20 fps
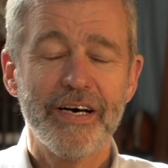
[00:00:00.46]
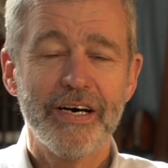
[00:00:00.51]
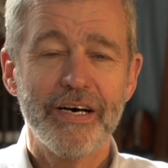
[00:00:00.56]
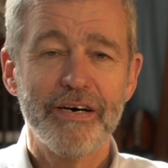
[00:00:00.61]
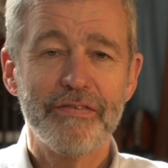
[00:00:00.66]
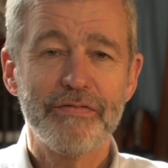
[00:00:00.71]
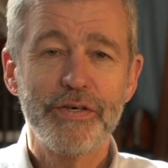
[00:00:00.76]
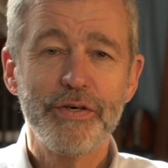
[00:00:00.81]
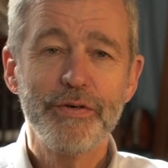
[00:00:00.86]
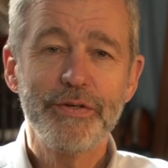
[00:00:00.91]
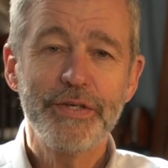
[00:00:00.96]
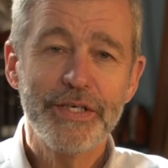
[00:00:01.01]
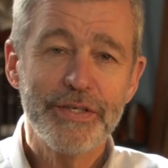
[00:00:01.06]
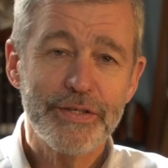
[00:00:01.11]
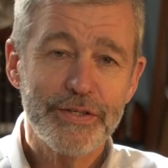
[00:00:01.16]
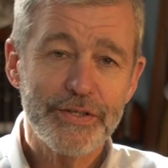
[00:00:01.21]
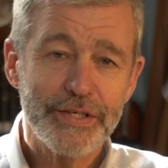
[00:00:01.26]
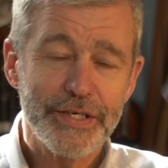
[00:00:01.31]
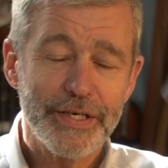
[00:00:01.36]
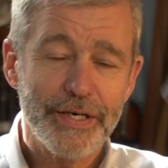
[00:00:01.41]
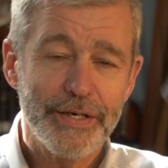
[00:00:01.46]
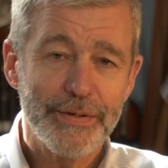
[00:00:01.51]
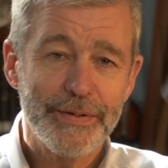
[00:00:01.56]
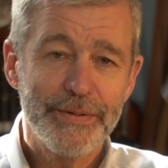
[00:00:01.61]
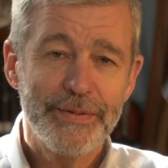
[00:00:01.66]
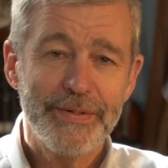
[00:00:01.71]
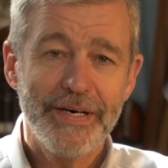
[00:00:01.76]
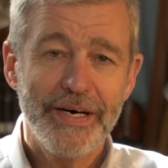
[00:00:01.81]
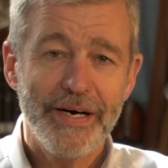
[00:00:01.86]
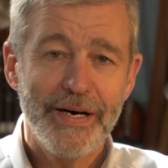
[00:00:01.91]
A few years
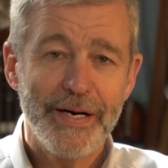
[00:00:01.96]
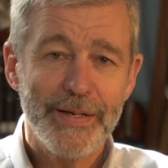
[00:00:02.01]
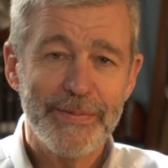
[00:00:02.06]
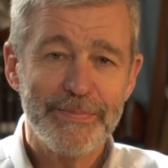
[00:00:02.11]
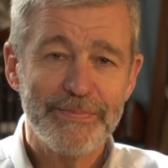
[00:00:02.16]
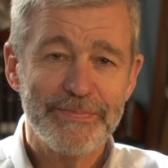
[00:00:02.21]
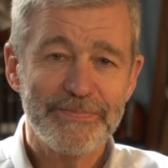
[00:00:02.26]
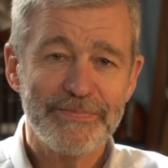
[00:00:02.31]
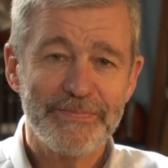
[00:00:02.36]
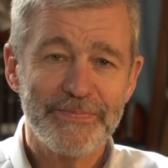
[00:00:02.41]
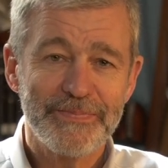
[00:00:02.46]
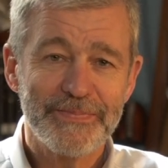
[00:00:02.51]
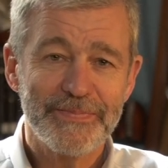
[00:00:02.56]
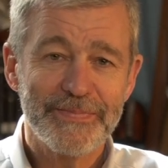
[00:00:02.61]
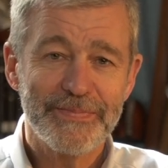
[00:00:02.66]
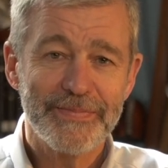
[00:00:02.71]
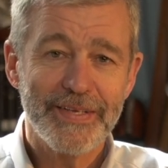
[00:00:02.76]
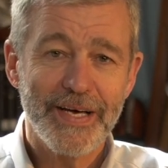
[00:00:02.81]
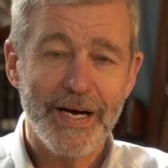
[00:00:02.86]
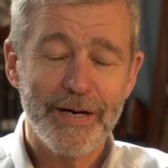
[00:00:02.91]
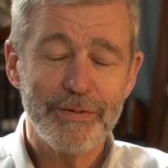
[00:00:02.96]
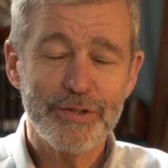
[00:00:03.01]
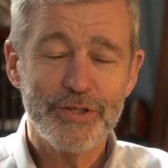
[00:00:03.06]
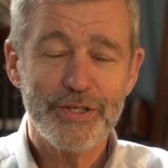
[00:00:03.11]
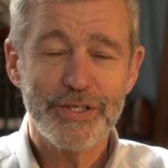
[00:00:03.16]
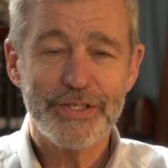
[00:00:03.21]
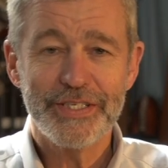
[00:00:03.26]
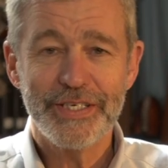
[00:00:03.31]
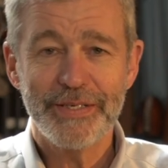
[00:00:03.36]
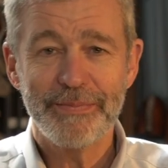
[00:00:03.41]
ago, um, I was
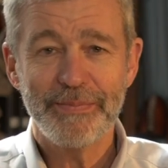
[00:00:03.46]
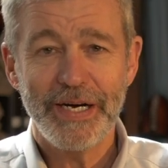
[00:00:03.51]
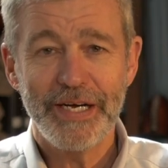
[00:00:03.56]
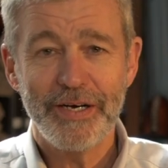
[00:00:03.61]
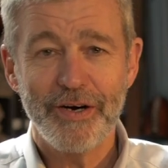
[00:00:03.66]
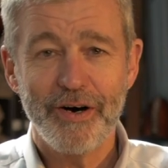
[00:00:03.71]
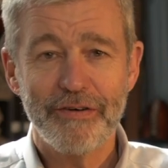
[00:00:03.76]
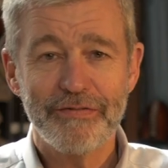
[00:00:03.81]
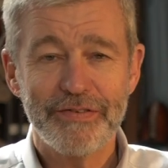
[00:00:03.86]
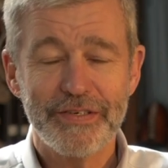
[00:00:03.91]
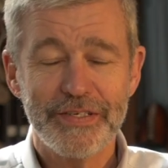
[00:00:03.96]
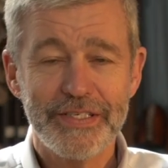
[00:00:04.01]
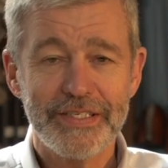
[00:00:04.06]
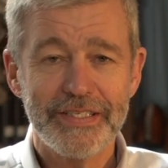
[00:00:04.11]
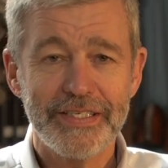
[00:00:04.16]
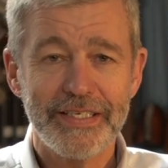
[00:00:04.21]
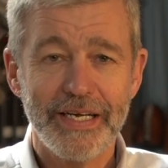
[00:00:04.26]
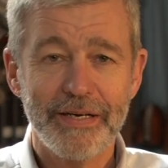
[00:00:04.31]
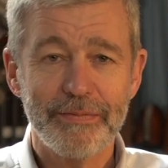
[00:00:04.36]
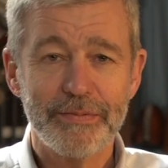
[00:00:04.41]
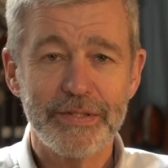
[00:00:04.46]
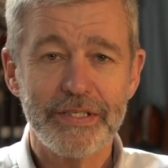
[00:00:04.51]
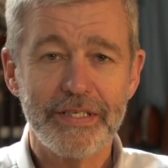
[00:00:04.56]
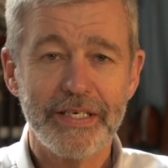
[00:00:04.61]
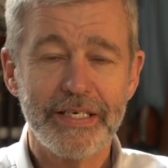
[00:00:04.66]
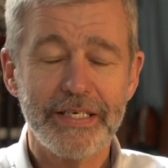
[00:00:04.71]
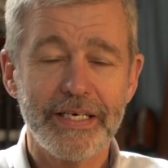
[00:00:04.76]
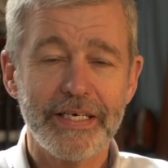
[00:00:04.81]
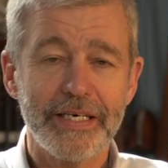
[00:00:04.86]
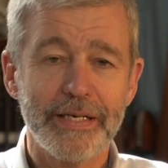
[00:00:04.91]
just in my office and I was
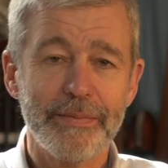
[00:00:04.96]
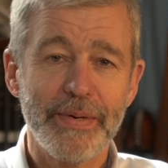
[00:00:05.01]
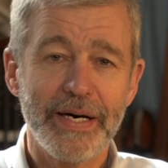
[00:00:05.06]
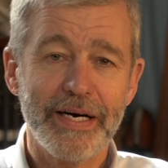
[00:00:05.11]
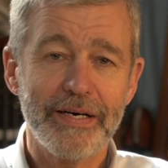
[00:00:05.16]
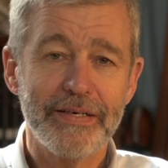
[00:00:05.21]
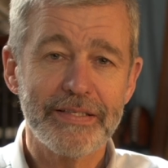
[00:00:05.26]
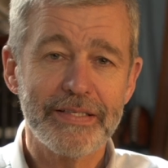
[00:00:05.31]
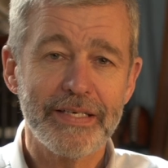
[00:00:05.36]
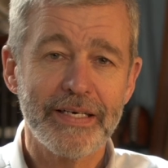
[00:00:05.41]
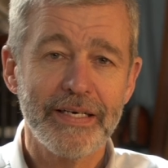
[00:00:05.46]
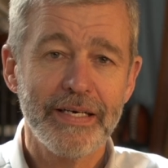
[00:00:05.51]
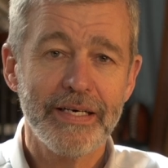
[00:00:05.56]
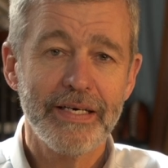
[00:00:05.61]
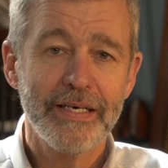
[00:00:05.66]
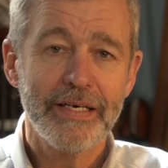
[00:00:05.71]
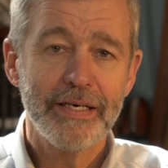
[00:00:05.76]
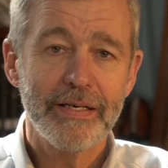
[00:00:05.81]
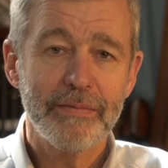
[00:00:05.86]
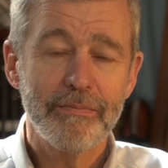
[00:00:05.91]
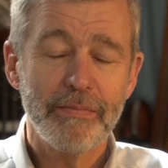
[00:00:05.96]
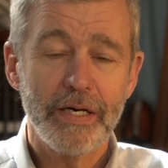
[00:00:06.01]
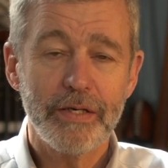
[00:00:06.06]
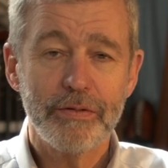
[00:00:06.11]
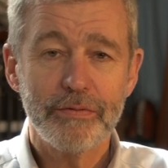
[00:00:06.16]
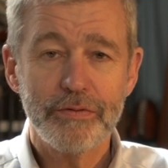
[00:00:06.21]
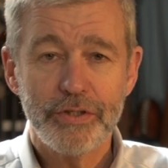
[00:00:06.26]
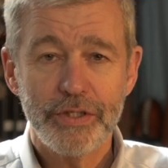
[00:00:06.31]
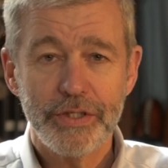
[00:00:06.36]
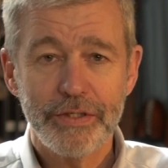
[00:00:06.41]
thinking about my
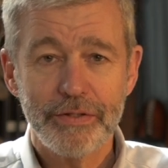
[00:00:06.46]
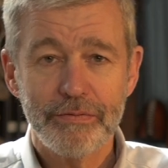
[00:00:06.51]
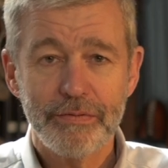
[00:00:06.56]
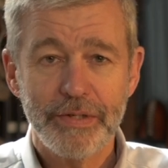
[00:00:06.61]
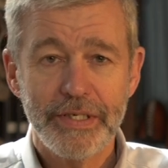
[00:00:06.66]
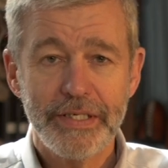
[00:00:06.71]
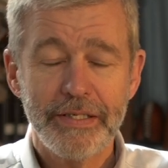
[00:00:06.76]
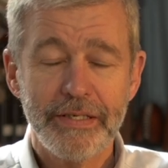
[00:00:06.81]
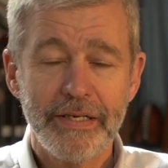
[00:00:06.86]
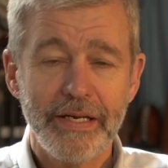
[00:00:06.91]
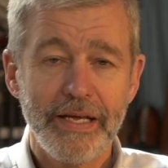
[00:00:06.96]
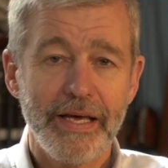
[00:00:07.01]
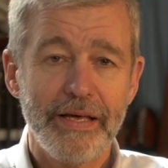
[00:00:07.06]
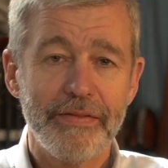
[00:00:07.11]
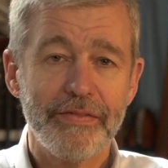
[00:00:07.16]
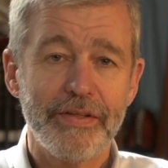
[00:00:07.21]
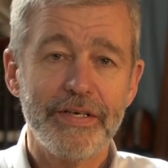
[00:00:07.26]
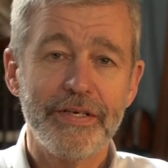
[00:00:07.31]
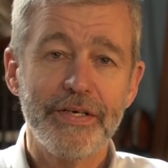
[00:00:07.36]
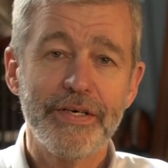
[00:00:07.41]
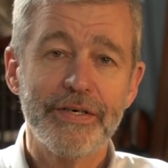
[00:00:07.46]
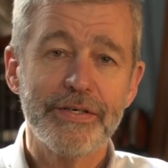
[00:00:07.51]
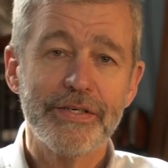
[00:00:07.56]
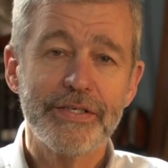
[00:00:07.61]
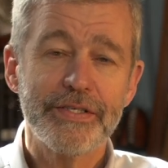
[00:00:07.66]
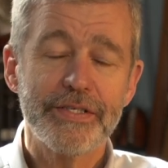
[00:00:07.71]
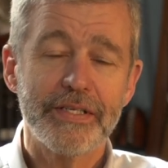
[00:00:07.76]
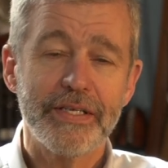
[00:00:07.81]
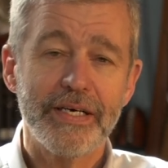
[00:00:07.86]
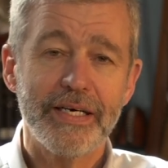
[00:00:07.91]
own children and the
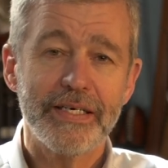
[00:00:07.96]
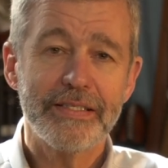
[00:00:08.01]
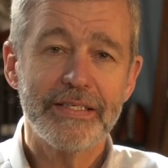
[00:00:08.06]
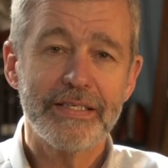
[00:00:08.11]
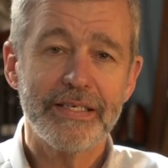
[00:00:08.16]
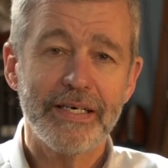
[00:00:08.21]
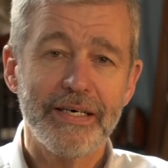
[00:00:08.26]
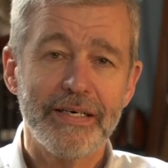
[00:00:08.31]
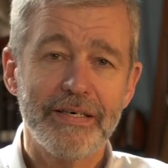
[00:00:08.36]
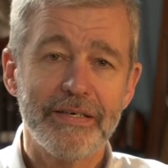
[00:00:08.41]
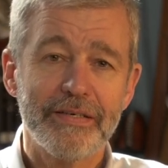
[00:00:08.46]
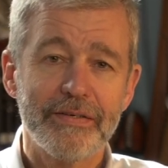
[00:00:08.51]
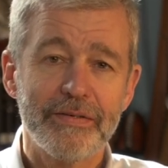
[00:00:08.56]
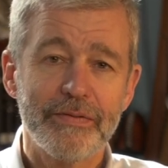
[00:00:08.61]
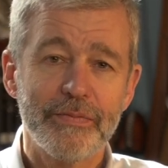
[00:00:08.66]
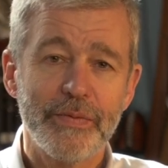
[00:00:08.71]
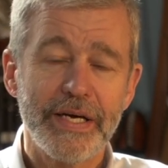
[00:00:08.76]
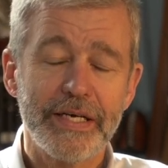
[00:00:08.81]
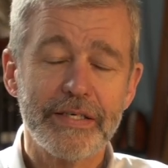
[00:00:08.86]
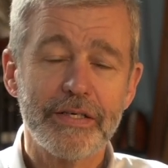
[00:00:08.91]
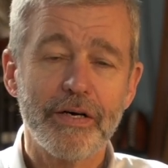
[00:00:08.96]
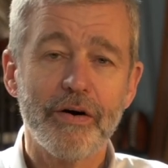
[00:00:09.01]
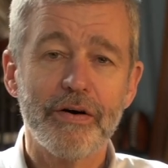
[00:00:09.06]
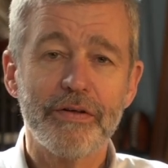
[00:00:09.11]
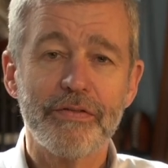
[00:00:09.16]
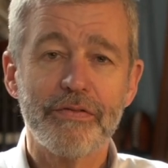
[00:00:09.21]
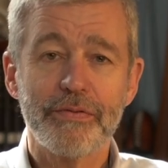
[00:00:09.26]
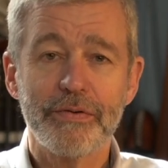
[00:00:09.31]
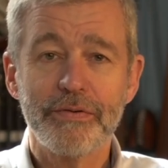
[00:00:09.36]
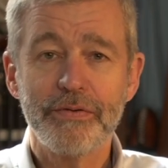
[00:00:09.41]
years that uh, we had
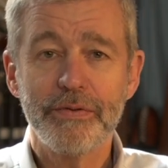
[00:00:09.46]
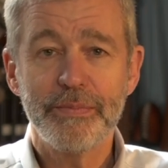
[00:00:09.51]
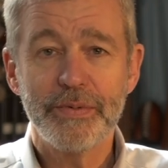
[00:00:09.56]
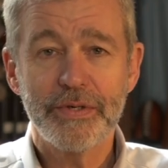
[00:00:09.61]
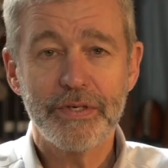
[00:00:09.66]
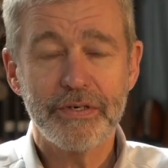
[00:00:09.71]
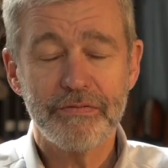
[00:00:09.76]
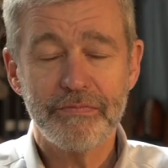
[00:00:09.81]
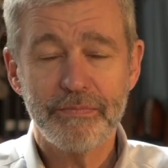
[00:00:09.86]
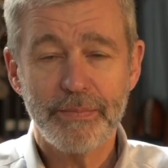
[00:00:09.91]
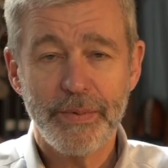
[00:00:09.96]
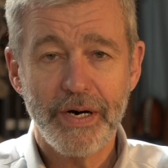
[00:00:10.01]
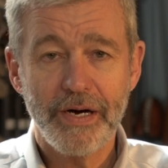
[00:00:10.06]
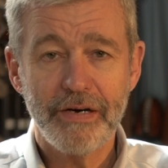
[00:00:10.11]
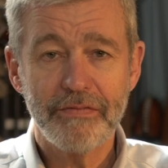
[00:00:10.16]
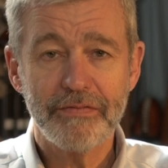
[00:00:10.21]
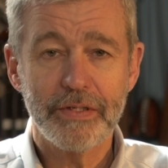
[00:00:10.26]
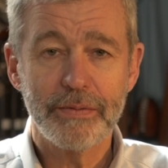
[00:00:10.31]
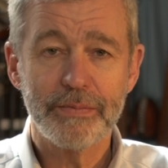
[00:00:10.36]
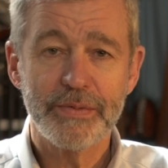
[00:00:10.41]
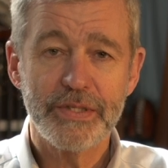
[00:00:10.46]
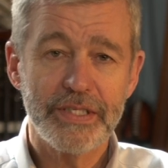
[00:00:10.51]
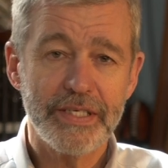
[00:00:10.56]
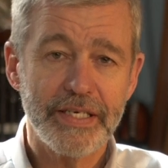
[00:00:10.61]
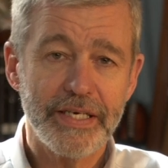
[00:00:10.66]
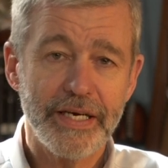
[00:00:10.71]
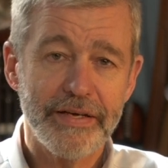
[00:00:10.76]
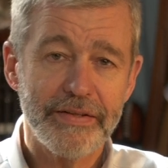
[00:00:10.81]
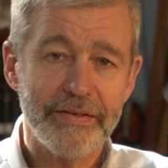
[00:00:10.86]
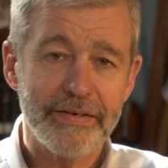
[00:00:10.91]
gone through the book of Proverbs
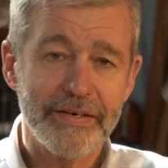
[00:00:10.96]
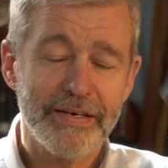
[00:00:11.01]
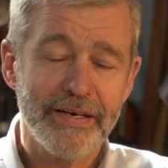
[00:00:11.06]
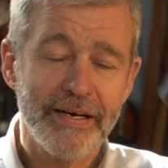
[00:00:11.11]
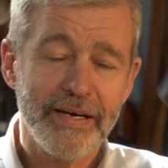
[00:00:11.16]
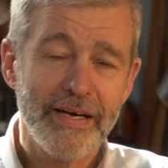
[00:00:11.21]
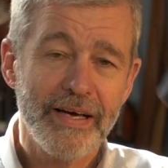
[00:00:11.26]
together.